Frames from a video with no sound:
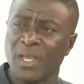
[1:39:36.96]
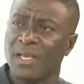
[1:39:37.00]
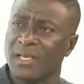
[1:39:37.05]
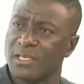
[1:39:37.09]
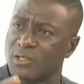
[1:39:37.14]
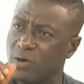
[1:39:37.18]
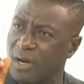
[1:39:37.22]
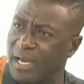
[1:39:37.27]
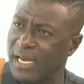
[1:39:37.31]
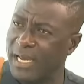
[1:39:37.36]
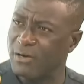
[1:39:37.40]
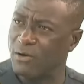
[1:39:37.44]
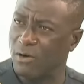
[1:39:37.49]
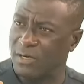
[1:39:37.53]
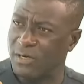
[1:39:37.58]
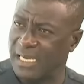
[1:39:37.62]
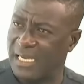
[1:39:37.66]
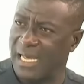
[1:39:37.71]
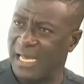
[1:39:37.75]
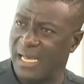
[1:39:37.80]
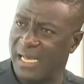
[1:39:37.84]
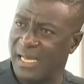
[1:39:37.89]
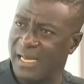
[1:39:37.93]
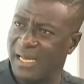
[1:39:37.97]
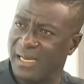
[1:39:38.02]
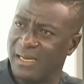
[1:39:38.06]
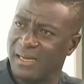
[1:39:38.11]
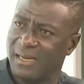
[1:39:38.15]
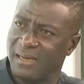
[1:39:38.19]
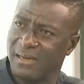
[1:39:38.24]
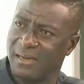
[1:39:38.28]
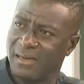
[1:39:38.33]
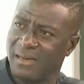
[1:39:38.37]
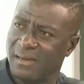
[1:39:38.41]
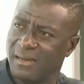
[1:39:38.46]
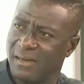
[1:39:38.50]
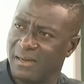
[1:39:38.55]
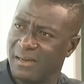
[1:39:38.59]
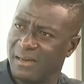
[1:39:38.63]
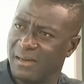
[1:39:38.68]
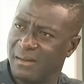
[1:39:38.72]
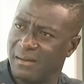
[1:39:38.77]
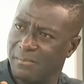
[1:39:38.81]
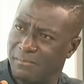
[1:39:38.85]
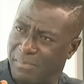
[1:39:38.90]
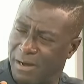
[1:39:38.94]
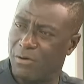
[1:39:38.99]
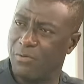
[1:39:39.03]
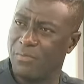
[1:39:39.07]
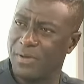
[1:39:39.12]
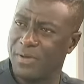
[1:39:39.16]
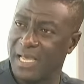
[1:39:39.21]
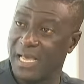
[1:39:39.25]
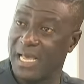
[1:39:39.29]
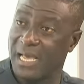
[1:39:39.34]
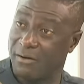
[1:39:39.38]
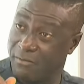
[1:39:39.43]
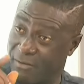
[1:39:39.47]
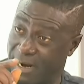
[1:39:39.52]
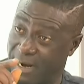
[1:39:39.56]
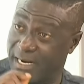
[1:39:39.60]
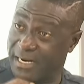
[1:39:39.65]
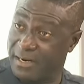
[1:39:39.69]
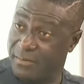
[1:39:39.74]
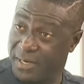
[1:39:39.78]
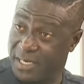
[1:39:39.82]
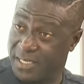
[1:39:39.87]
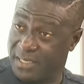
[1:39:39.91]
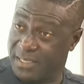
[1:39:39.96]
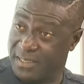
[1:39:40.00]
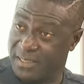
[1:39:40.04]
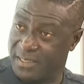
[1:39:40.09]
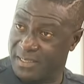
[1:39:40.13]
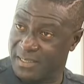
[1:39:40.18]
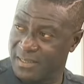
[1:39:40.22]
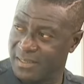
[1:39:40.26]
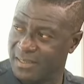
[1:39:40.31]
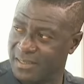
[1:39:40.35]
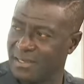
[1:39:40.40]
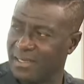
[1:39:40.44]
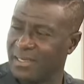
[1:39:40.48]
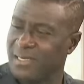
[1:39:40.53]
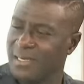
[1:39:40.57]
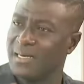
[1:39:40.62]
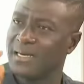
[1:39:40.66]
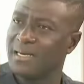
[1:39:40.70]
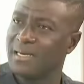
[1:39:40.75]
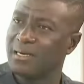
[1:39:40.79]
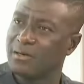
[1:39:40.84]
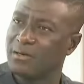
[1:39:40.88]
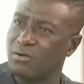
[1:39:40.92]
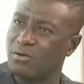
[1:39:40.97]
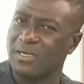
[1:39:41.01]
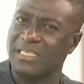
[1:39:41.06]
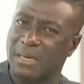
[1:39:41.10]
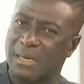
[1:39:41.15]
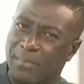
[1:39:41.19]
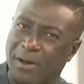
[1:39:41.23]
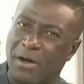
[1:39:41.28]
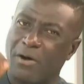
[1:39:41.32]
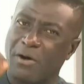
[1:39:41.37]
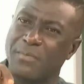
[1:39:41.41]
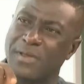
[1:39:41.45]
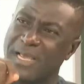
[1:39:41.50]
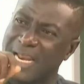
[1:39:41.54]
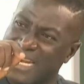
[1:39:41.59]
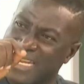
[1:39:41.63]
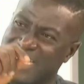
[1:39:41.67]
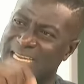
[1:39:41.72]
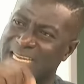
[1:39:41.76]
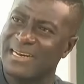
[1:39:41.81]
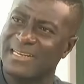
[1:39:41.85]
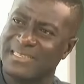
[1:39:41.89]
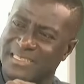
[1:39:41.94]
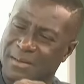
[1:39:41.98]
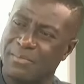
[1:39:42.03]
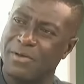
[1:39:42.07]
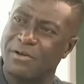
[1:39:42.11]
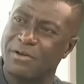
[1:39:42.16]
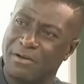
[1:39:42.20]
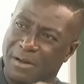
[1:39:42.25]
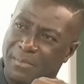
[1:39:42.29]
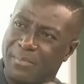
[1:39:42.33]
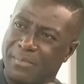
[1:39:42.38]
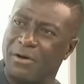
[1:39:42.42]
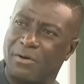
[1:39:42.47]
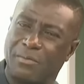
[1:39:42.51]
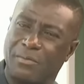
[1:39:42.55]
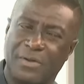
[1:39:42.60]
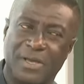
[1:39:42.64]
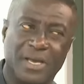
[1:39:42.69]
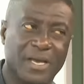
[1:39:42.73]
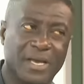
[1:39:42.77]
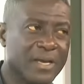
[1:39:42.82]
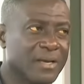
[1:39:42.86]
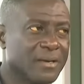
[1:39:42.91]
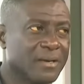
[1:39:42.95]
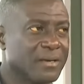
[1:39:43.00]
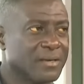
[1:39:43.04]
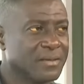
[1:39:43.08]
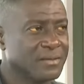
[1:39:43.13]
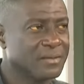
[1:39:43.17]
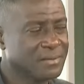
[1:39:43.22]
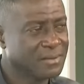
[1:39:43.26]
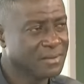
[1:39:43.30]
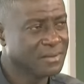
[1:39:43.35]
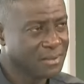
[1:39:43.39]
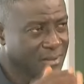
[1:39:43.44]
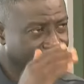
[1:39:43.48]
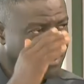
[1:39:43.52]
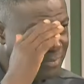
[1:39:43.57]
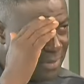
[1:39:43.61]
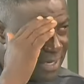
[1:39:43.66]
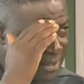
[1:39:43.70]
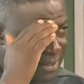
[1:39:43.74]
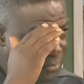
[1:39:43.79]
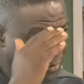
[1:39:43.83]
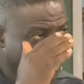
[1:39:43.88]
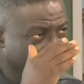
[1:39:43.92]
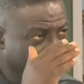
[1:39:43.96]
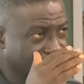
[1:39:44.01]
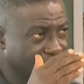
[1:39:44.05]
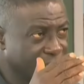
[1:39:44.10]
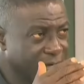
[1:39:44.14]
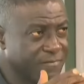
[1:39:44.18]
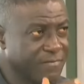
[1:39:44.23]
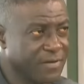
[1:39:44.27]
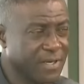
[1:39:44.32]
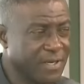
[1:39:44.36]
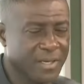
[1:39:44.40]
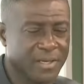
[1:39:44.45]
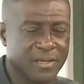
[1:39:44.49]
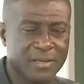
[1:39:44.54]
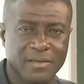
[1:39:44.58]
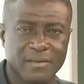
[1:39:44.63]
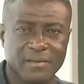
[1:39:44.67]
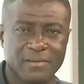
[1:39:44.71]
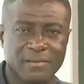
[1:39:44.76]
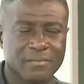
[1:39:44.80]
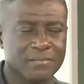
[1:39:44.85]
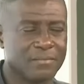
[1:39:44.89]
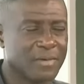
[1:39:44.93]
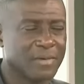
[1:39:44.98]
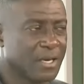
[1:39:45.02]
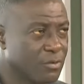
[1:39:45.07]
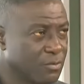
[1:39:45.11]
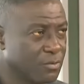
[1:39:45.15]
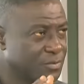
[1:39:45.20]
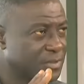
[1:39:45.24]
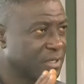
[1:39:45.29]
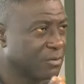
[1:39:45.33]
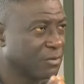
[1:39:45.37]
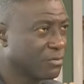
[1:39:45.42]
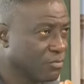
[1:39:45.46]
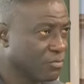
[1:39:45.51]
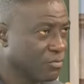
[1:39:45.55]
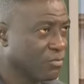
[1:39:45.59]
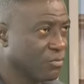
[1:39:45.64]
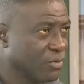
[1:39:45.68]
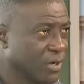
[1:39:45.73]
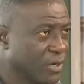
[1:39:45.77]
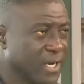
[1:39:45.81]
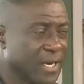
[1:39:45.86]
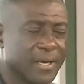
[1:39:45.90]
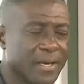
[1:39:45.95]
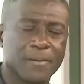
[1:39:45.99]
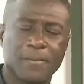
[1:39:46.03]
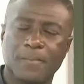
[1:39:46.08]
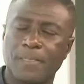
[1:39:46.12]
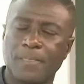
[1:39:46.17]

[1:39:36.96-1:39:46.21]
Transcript: So I Doctor Bawumia running mate. Doctor Bawumia na yere Samiria Bawumia. Madam, good evening. I hope so we won here.